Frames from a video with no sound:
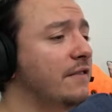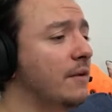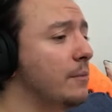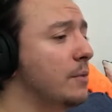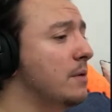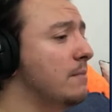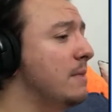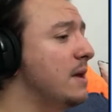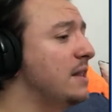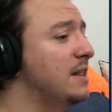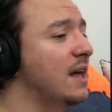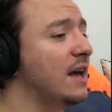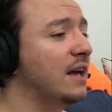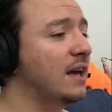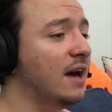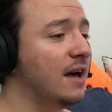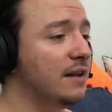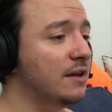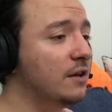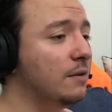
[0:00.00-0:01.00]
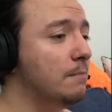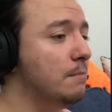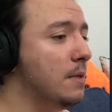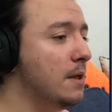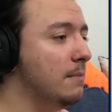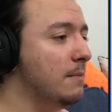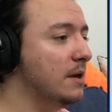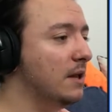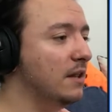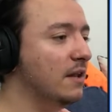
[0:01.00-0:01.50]
someone to make that kind of
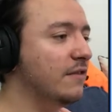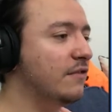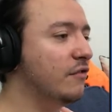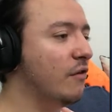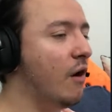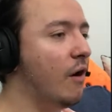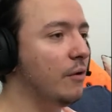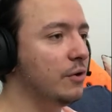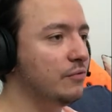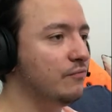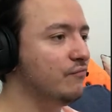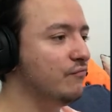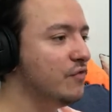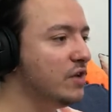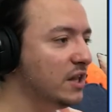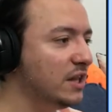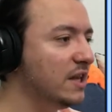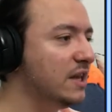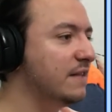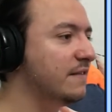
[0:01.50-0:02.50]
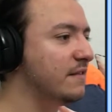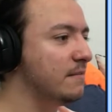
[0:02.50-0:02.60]
commitment unless they're already really